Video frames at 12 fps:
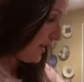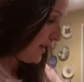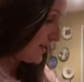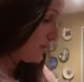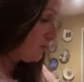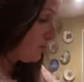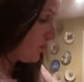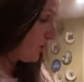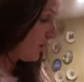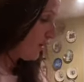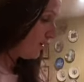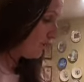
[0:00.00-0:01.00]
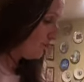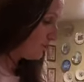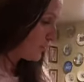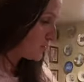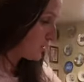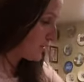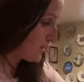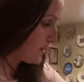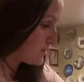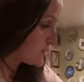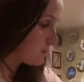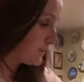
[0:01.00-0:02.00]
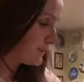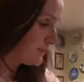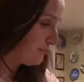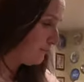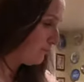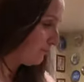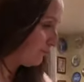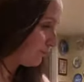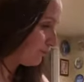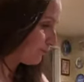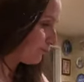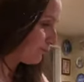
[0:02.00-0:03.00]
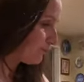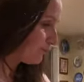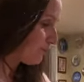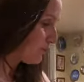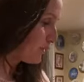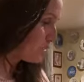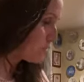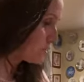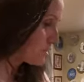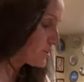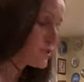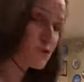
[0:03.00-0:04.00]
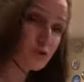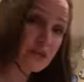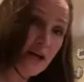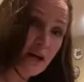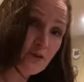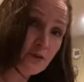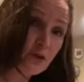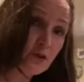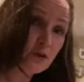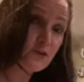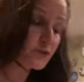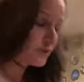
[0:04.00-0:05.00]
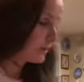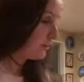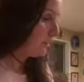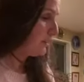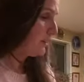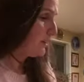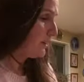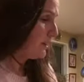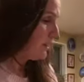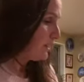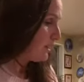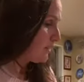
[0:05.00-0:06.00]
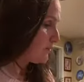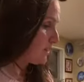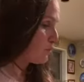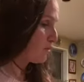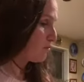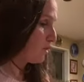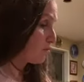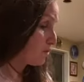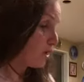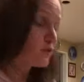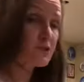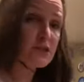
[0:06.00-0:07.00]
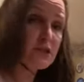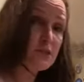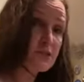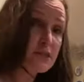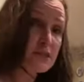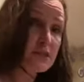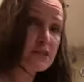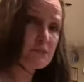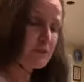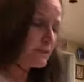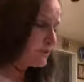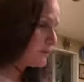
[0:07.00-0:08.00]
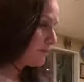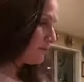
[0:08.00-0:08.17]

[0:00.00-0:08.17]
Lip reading: Hinnamore, who's in Gisborne, the district health nurse. Then we've got Rosie, who's in Gisborne.